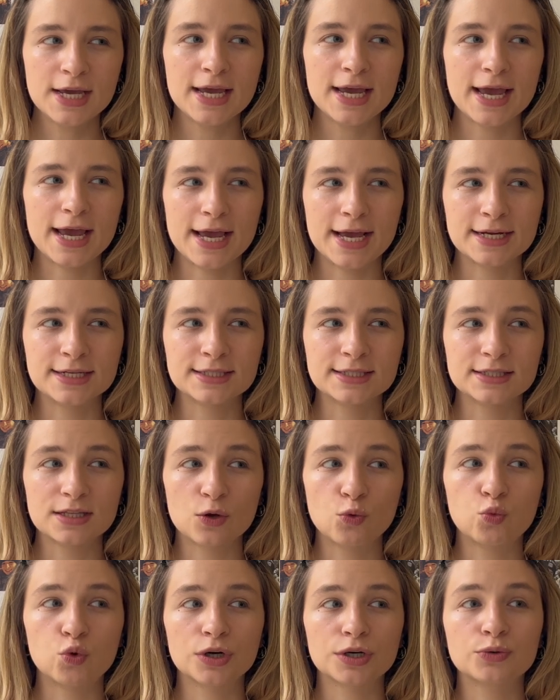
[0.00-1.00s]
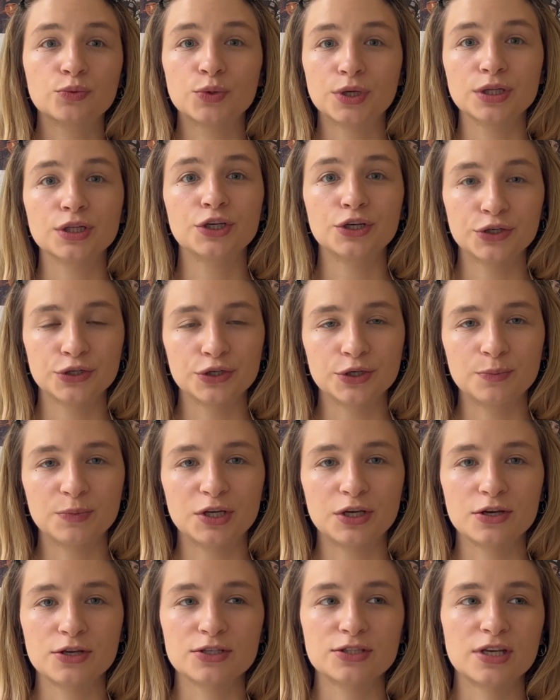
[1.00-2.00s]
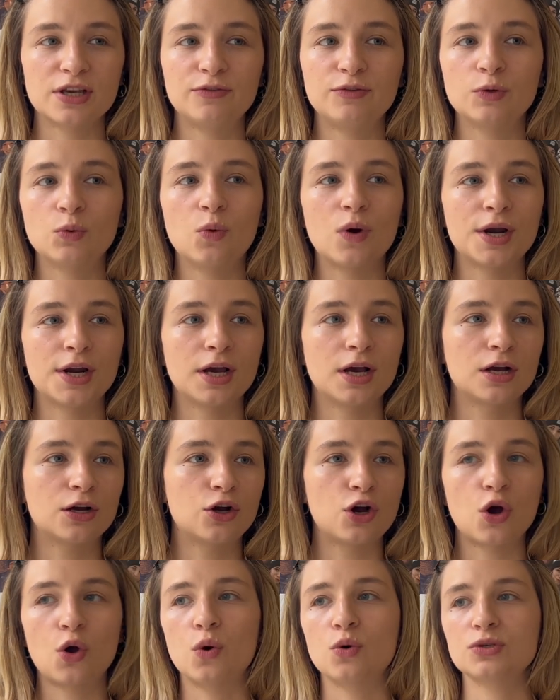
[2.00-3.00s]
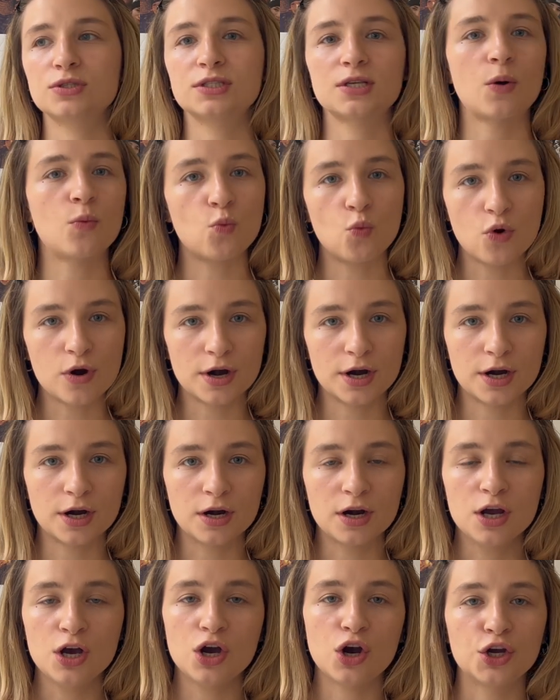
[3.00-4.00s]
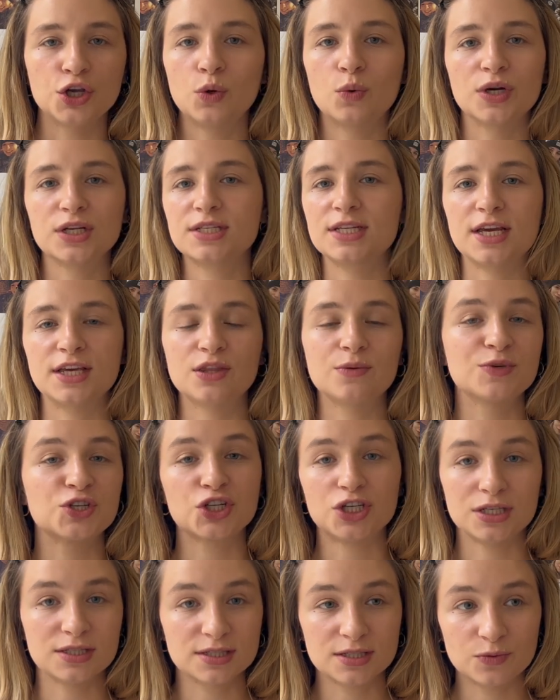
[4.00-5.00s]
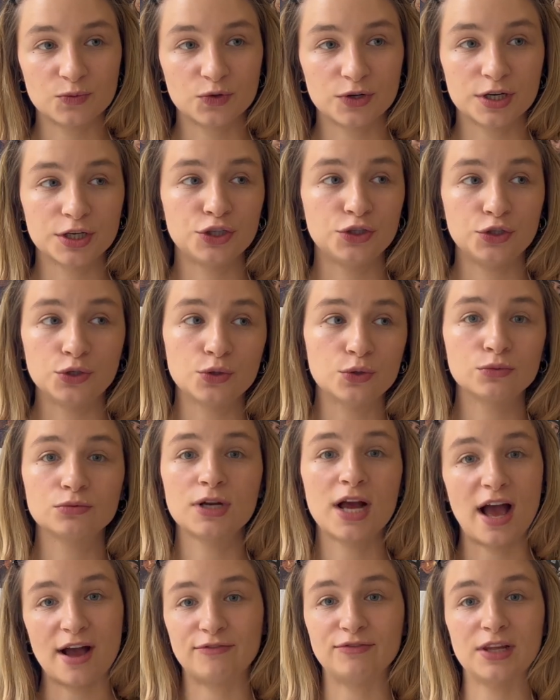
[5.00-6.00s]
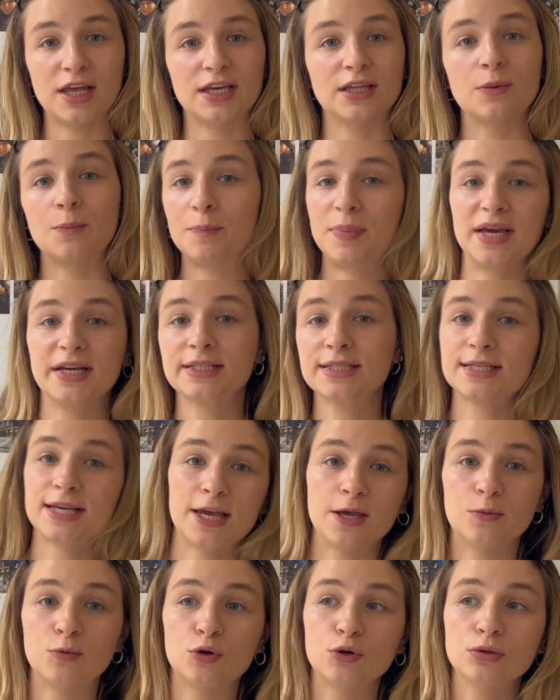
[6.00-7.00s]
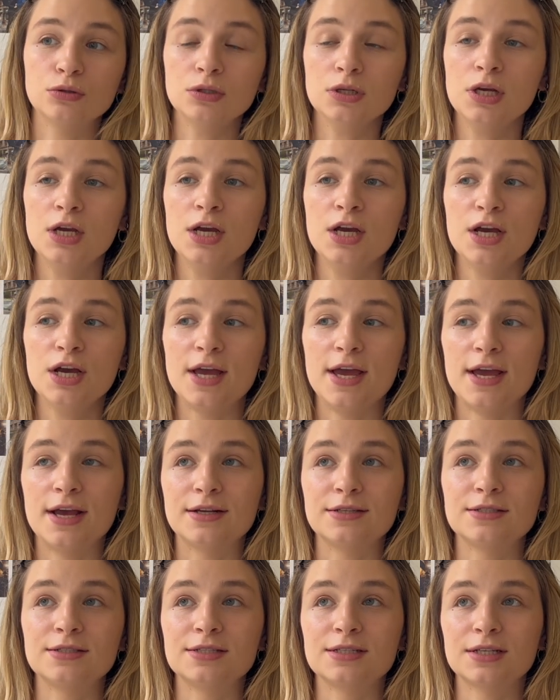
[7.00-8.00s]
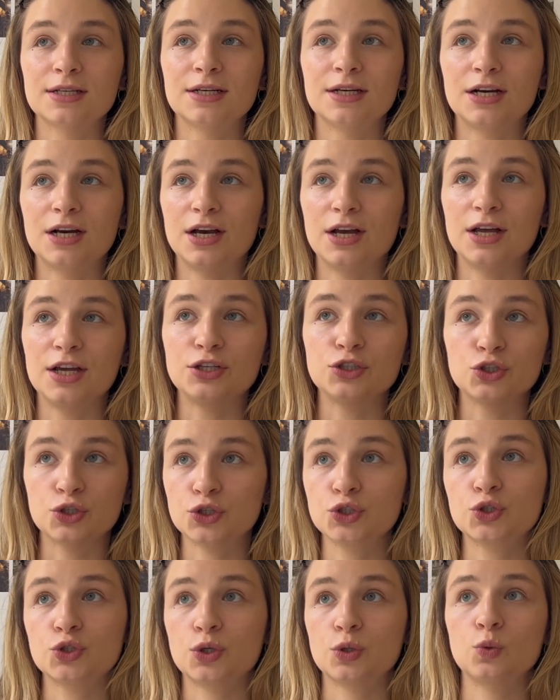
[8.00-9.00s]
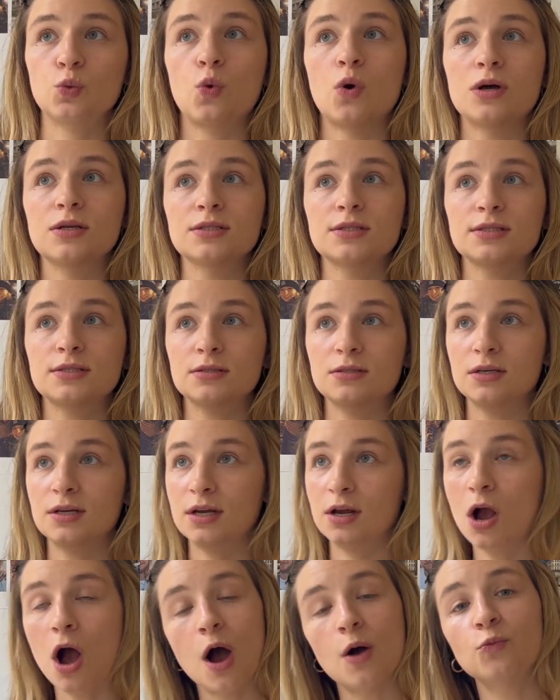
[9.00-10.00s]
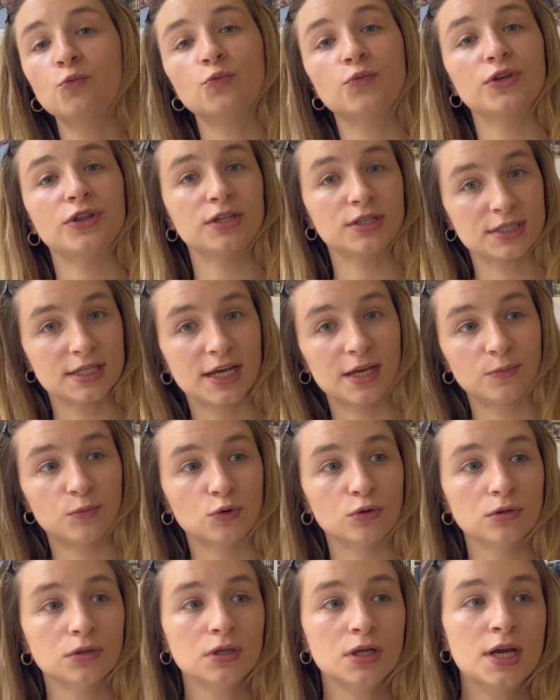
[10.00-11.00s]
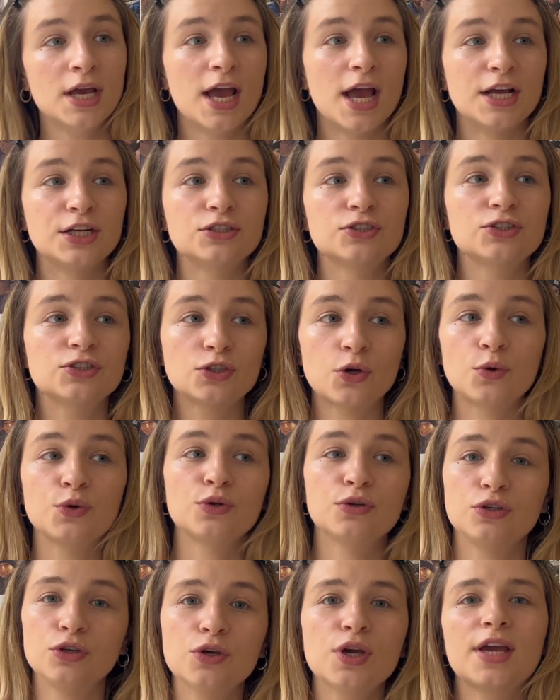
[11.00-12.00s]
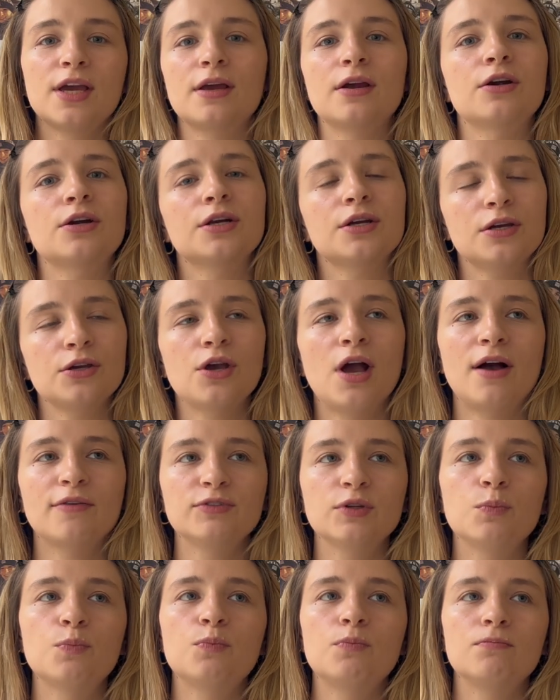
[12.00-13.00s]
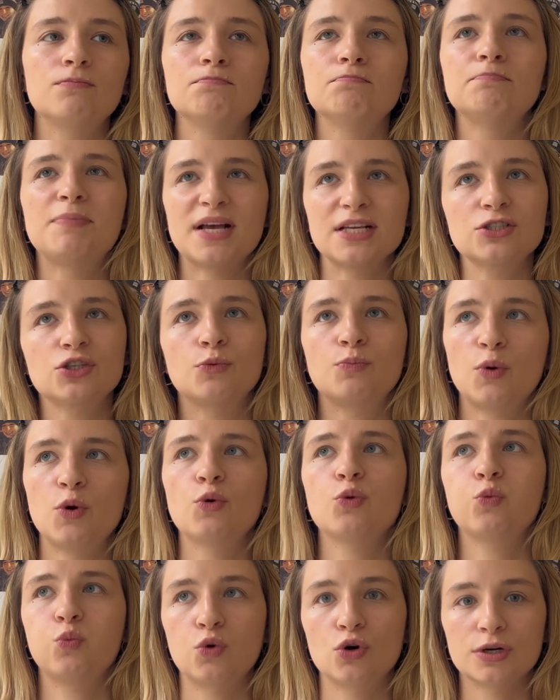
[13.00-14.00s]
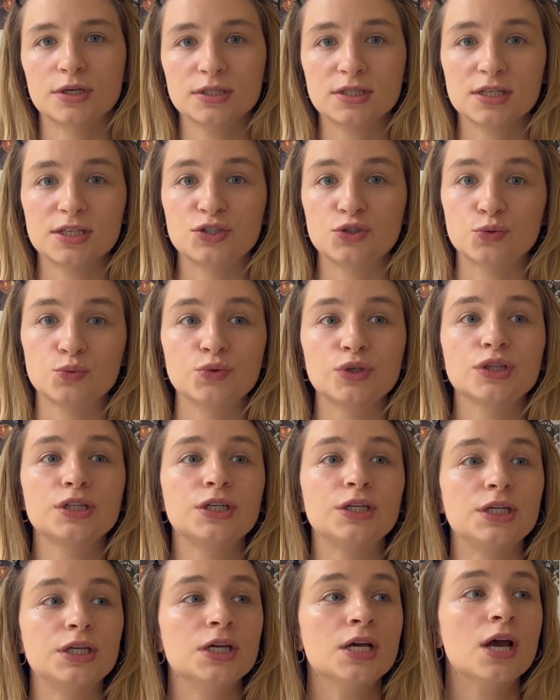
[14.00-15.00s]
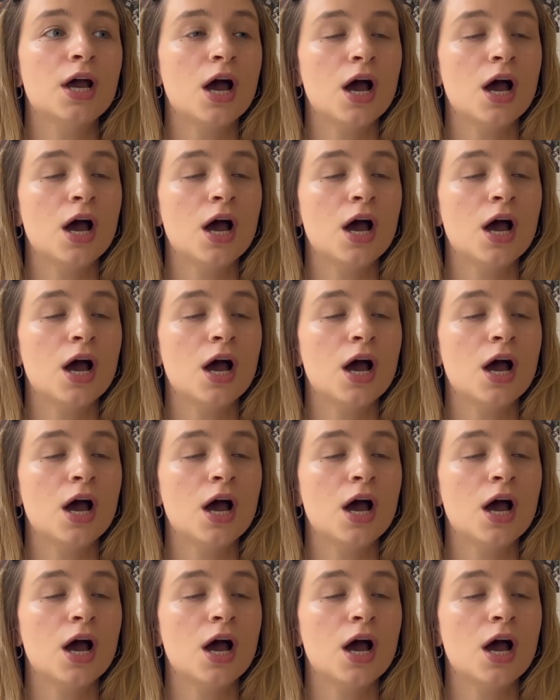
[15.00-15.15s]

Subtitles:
and they work really good because if you want to go somewhere or you want to take the machine somewhere, you don't have like the big table, and industrial ones come with the table. And so you have the best of both worlds. It's a really